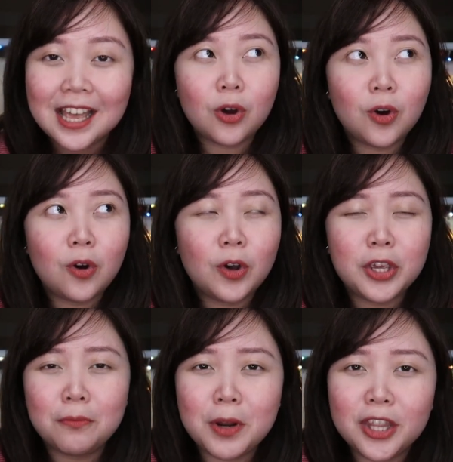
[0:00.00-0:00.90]
So,
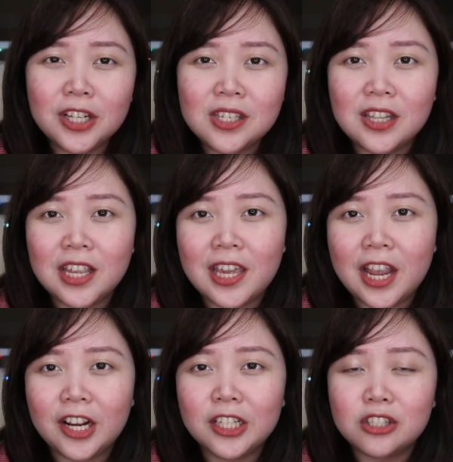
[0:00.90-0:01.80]
yung products that they
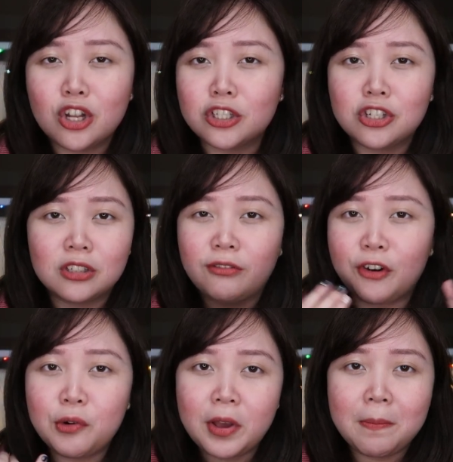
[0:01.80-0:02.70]
carry, it's not just
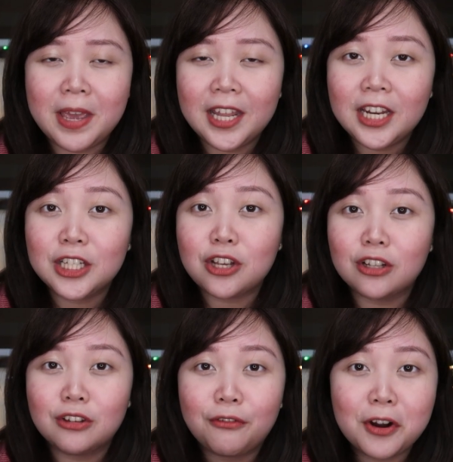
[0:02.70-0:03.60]
for women, it's
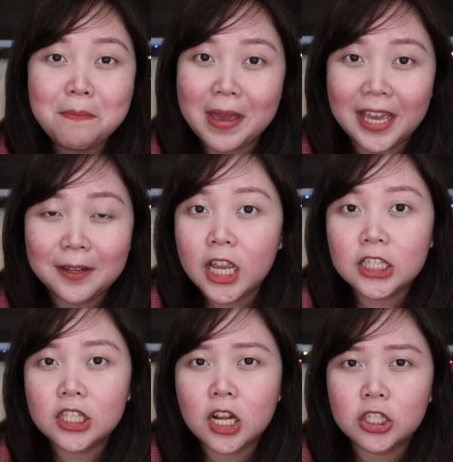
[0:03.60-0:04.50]
also for men.
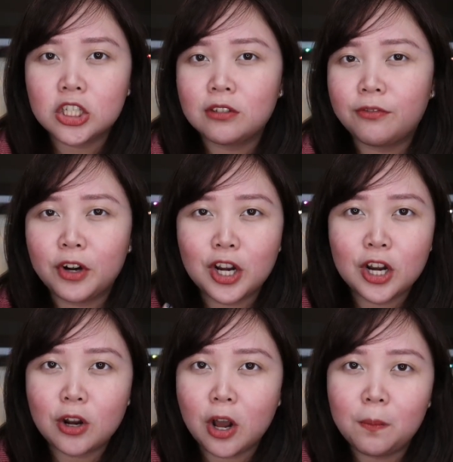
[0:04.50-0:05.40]
It's not just
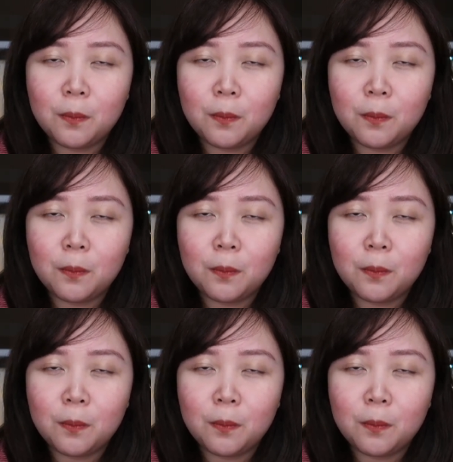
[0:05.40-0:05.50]
for